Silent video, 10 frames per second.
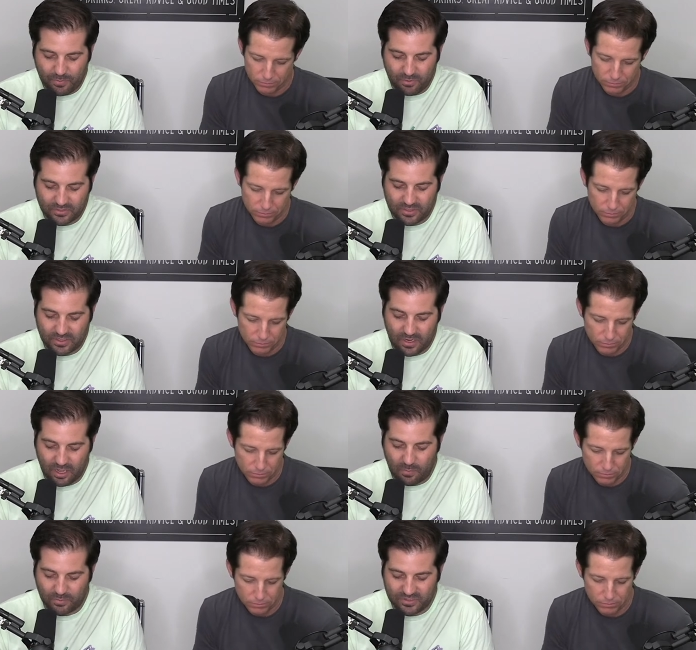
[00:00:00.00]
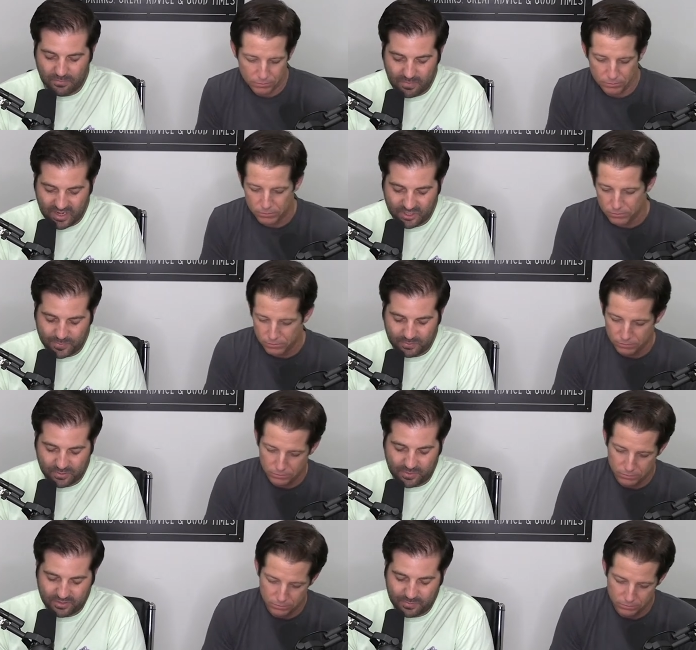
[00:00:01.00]
Speaker 1: person help with some management
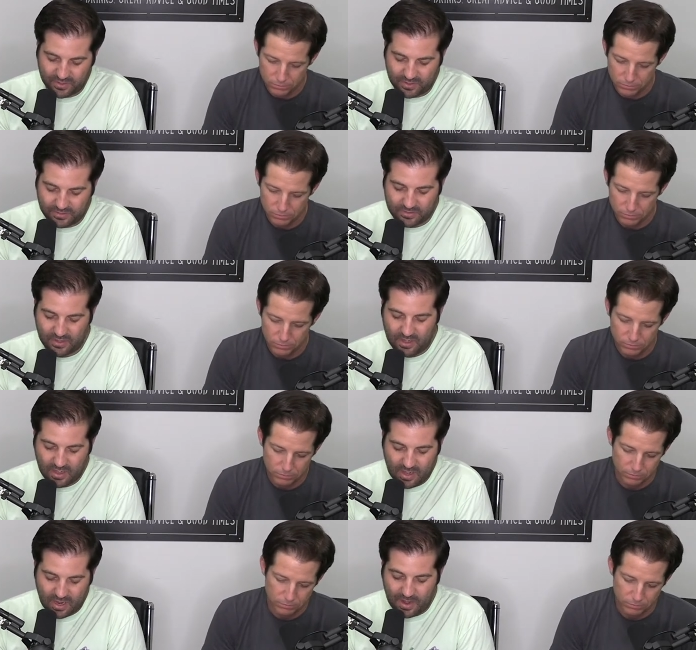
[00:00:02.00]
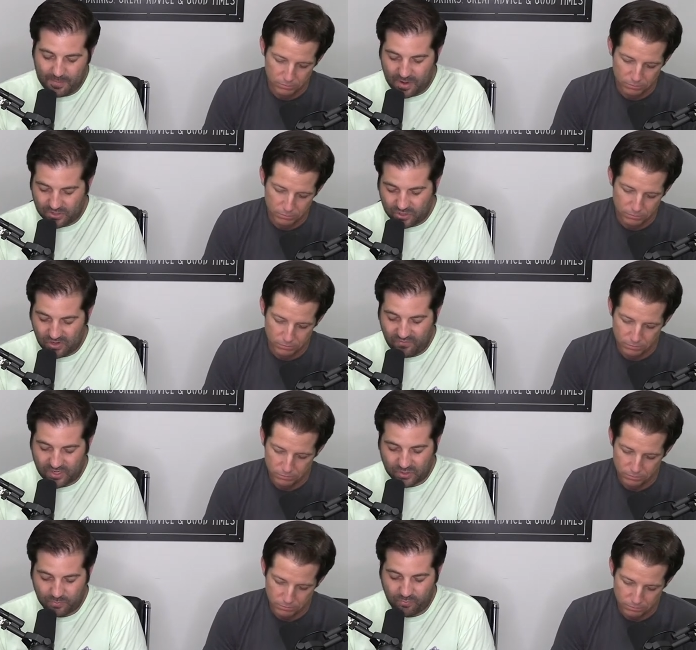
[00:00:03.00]
responsibilities. I am not sure if
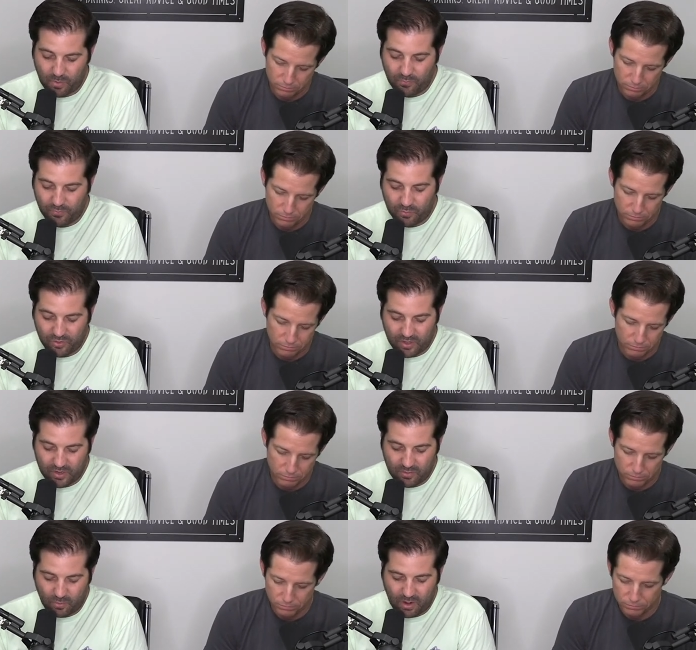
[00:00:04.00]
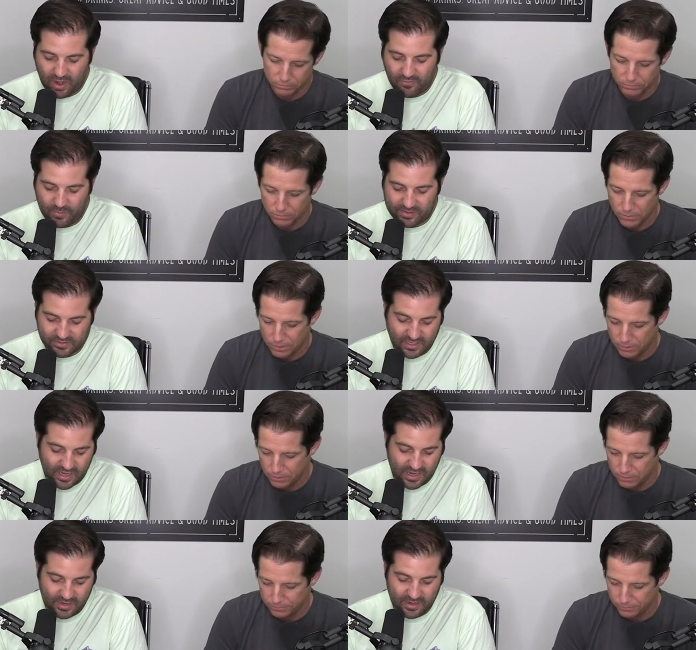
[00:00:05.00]
I should promote from within or hire from
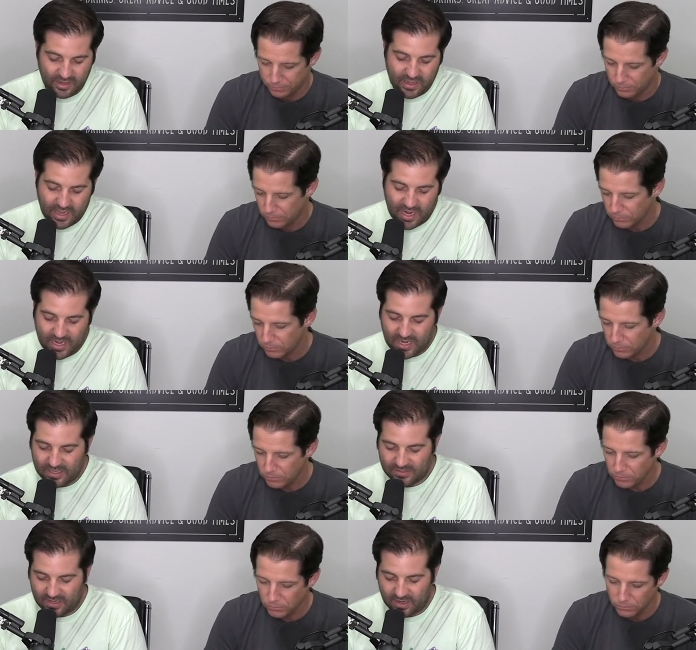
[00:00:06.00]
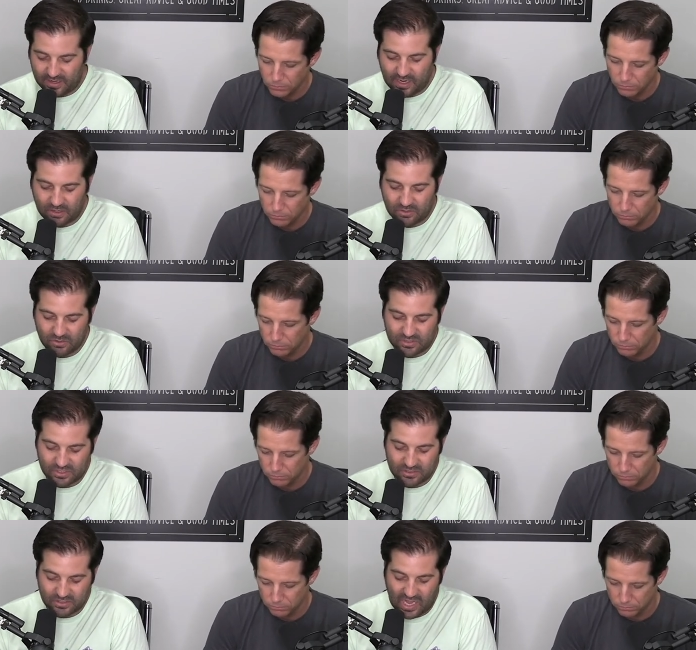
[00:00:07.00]
outside. Any insight on
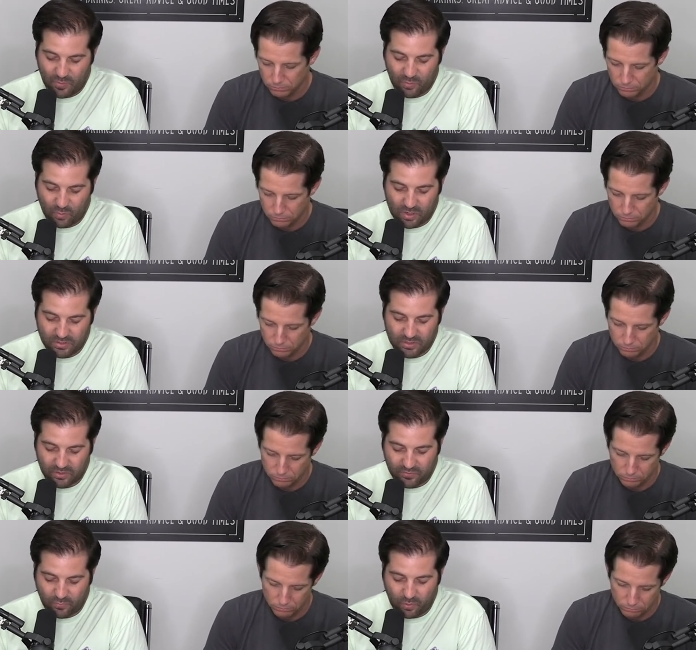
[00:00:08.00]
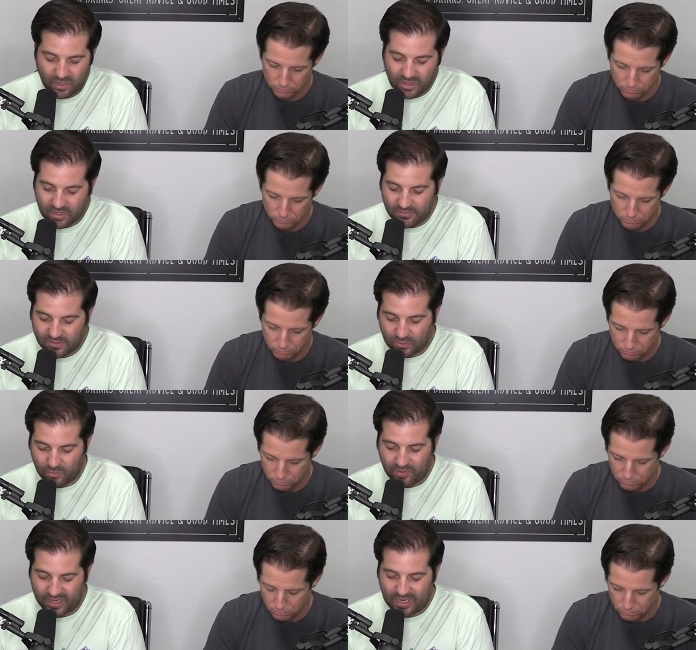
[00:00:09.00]
characteristics I would want to look for in an
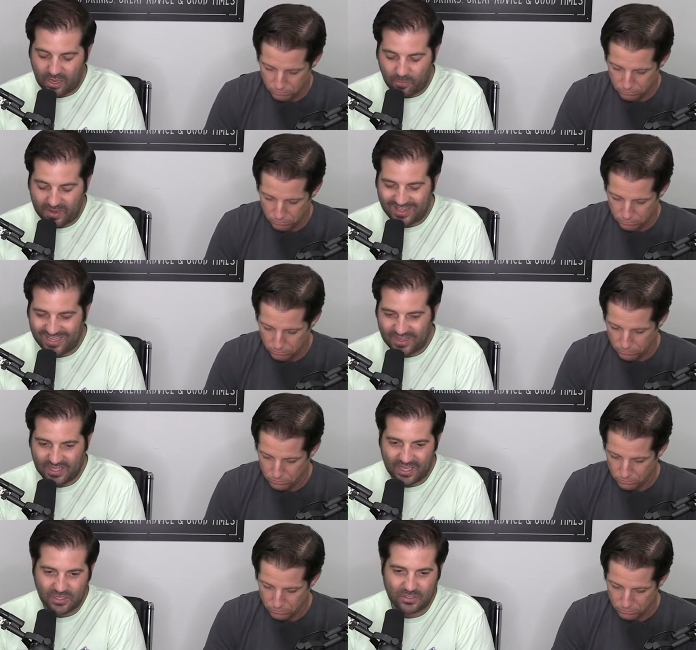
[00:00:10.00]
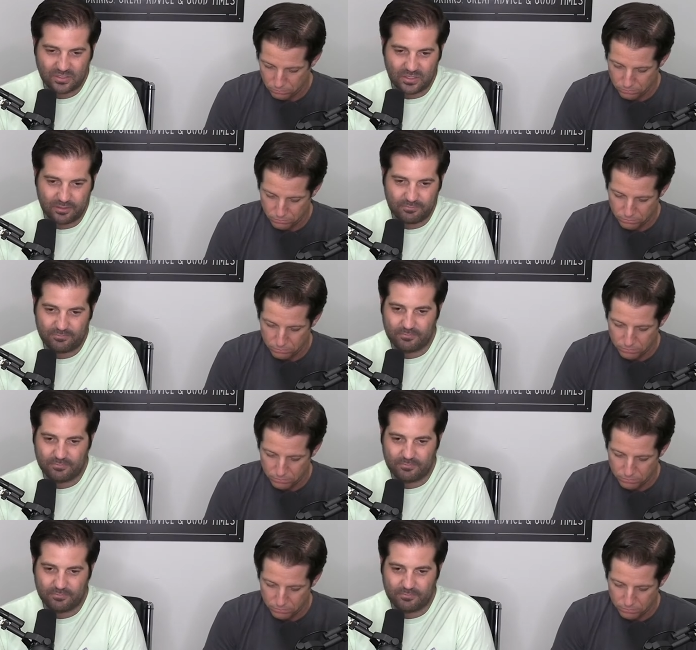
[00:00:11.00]
individual that can help me lead the agency?